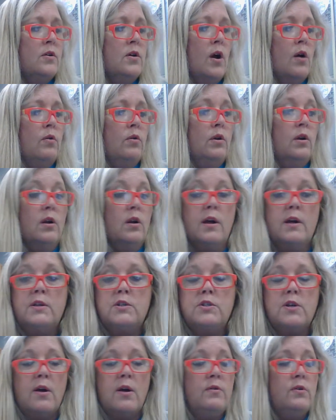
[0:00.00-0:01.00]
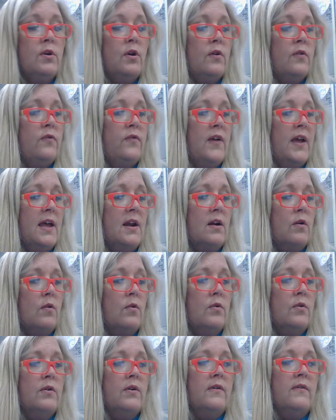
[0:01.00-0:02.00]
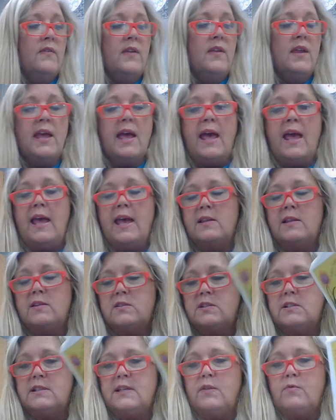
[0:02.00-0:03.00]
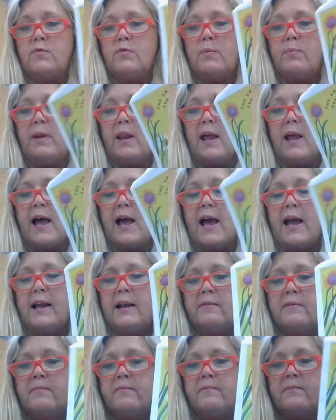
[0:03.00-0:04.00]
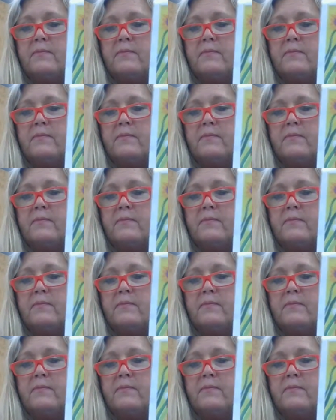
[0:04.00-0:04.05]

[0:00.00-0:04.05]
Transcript: "Go lunch on your fiddle," the ants did reply.